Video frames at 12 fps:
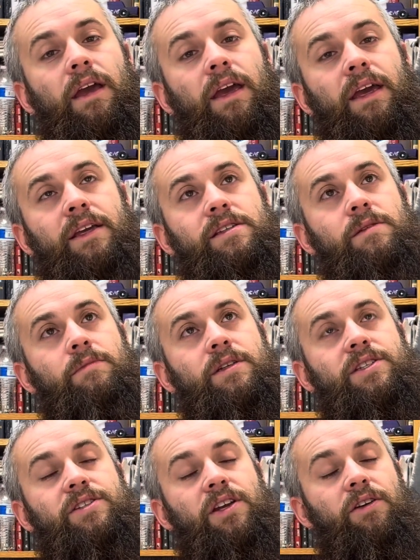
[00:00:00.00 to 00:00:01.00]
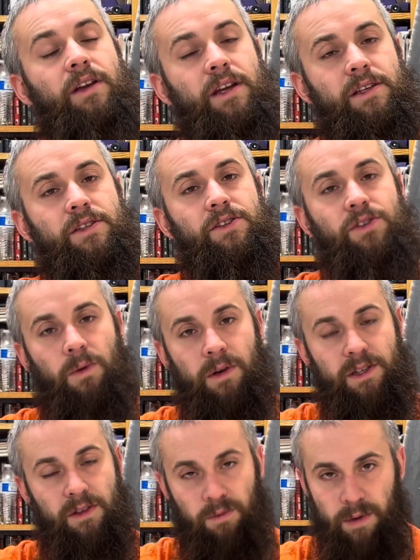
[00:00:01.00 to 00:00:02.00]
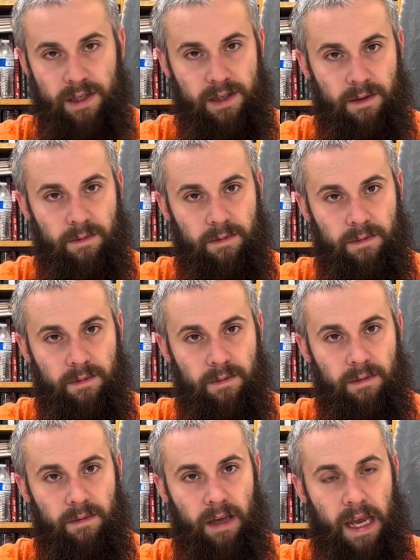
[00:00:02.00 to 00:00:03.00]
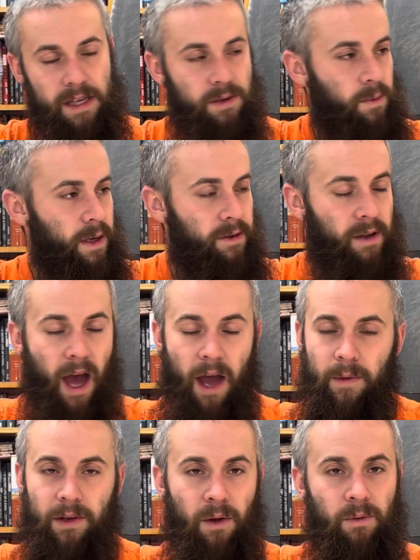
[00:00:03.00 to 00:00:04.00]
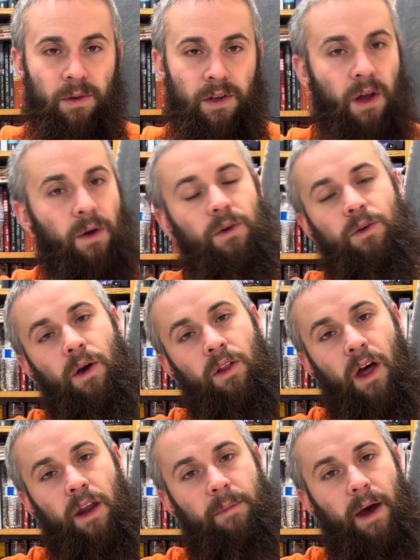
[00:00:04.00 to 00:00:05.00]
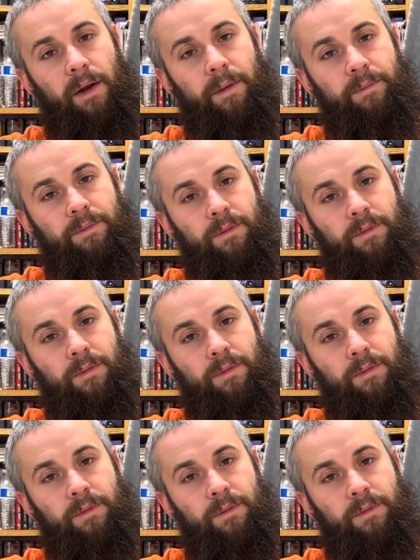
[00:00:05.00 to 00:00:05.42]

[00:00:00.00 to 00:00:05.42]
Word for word: is a mysterious source of wisdom. He's a weird guy. We don't really know who, a lot about him.